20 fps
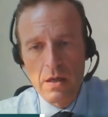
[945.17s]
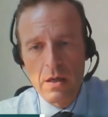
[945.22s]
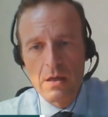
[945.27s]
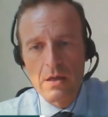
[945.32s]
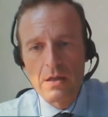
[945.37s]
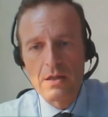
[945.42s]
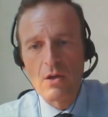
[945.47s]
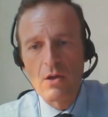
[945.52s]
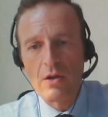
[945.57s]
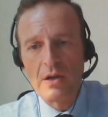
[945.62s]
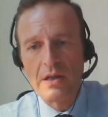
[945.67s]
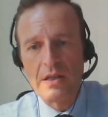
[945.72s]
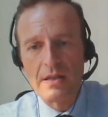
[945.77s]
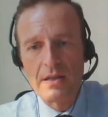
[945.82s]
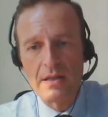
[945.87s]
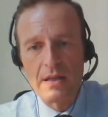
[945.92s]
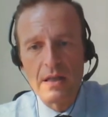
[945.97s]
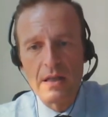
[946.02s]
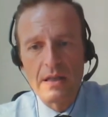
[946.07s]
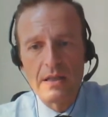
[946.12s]
So
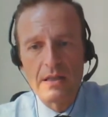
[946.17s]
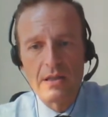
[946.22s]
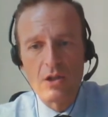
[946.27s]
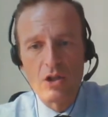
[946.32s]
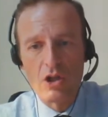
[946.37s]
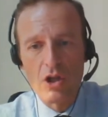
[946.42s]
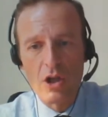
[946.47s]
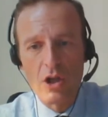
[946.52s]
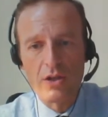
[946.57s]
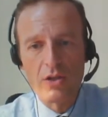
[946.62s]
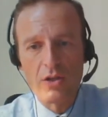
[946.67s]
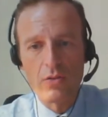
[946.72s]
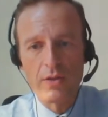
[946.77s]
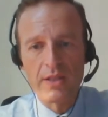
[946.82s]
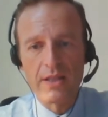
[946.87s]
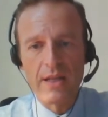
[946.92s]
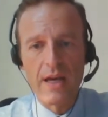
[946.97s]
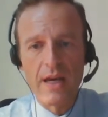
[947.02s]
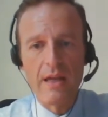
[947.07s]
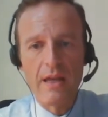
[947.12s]
it's just to
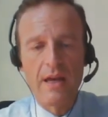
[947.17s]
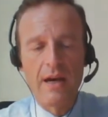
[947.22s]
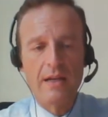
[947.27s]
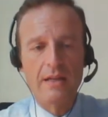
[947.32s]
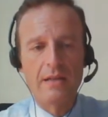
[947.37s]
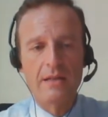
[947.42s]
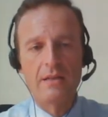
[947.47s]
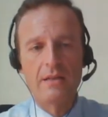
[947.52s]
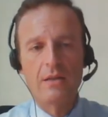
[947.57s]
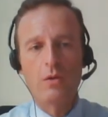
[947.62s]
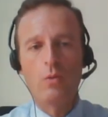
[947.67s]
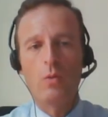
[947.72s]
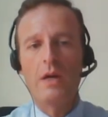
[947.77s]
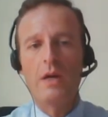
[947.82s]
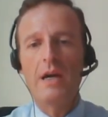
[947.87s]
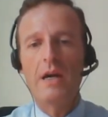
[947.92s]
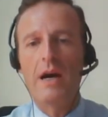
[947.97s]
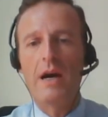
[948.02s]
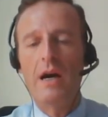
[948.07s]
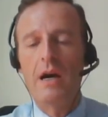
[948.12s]
say that
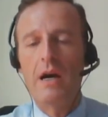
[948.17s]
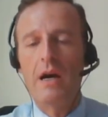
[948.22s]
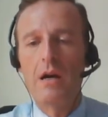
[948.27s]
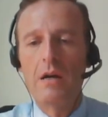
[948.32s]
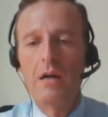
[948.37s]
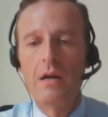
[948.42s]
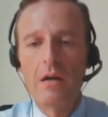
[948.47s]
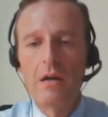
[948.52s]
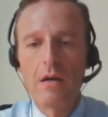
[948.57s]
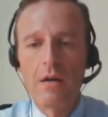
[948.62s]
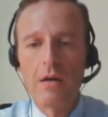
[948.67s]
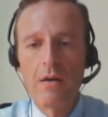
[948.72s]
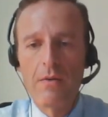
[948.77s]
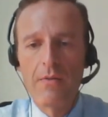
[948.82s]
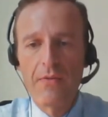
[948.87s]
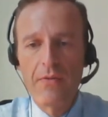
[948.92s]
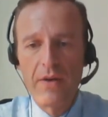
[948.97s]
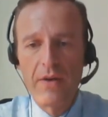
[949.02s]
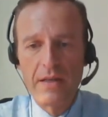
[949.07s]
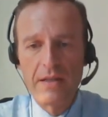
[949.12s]
we are
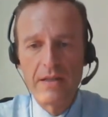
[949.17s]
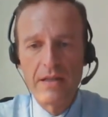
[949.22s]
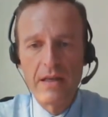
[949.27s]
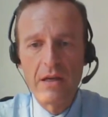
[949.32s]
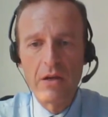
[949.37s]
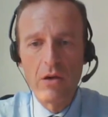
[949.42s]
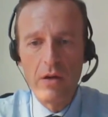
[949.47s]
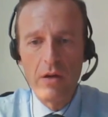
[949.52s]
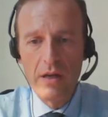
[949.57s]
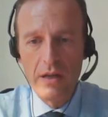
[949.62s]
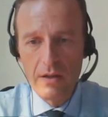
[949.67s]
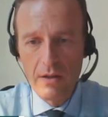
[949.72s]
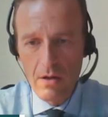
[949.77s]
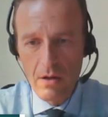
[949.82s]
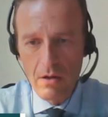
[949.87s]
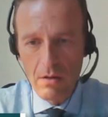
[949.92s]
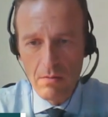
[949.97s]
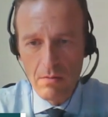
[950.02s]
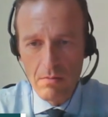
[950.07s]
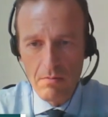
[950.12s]
facing a
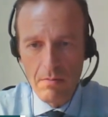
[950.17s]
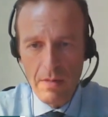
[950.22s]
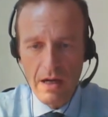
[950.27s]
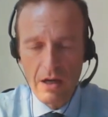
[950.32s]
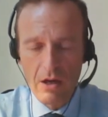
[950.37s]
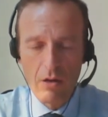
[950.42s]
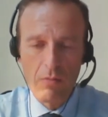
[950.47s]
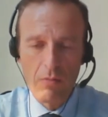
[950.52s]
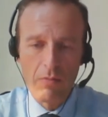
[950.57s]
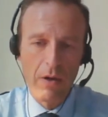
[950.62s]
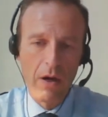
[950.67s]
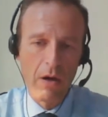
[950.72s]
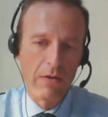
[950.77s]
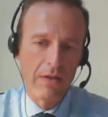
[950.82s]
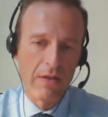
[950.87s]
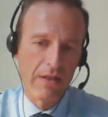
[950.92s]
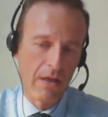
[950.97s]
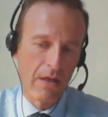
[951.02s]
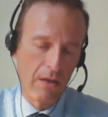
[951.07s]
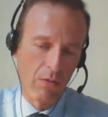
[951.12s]
leader by
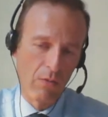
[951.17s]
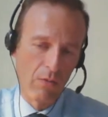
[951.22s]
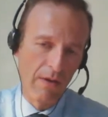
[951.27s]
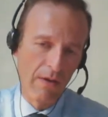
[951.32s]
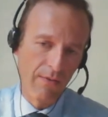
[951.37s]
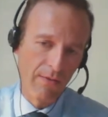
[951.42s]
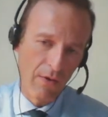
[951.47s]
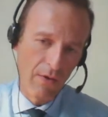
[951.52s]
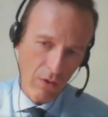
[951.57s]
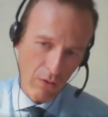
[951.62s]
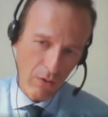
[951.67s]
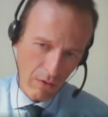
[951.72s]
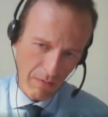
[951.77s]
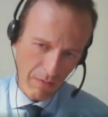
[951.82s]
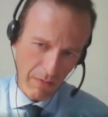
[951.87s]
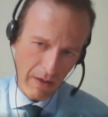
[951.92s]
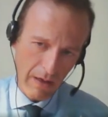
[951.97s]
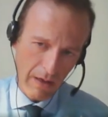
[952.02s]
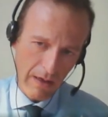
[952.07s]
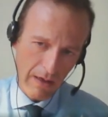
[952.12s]
comparison with
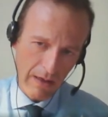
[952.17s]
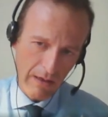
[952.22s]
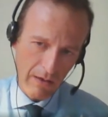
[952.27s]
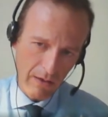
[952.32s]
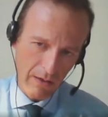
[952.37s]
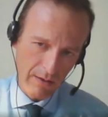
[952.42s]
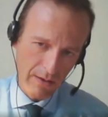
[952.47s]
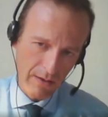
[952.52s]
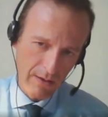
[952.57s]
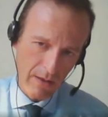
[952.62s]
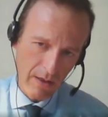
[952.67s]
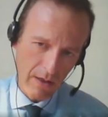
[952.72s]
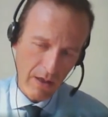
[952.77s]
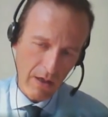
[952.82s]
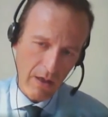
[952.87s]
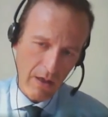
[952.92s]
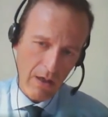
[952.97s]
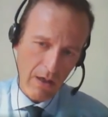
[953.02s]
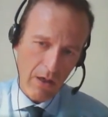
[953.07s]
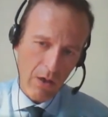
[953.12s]
European leaders,
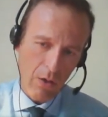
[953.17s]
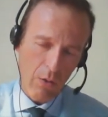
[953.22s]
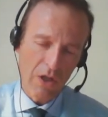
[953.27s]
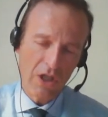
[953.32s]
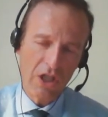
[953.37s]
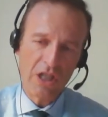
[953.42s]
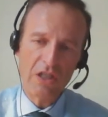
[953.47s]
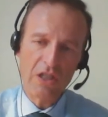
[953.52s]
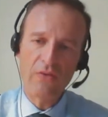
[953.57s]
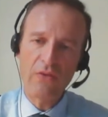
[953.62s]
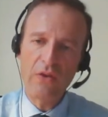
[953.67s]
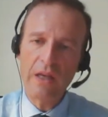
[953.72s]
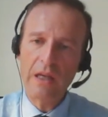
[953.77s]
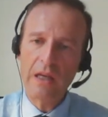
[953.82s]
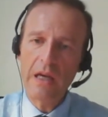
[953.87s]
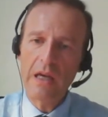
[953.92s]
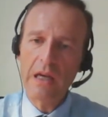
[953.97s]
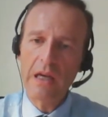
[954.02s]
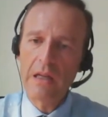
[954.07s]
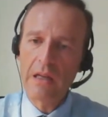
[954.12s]
which is
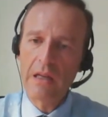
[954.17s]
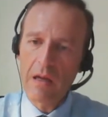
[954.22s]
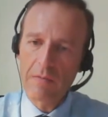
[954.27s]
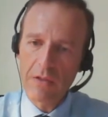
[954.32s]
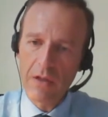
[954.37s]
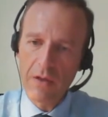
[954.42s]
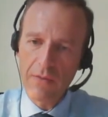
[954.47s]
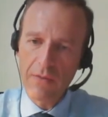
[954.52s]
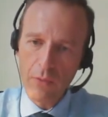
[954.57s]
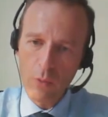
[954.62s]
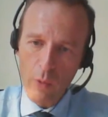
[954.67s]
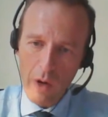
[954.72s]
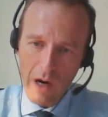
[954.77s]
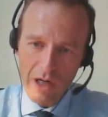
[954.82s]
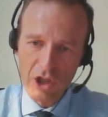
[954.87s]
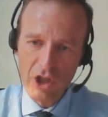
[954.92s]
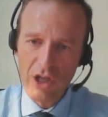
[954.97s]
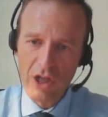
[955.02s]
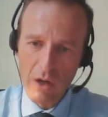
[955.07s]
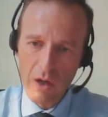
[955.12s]
thinking in terms of
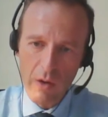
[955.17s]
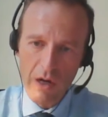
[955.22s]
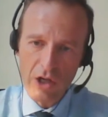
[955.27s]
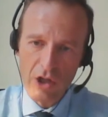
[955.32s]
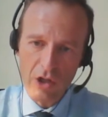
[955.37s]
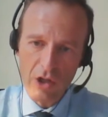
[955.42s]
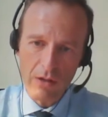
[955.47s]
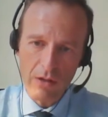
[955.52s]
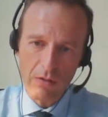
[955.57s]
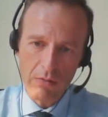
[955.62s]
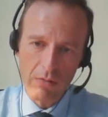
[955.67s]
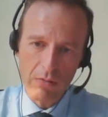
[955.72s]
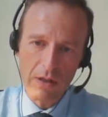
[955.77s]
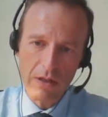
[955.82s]
one generation.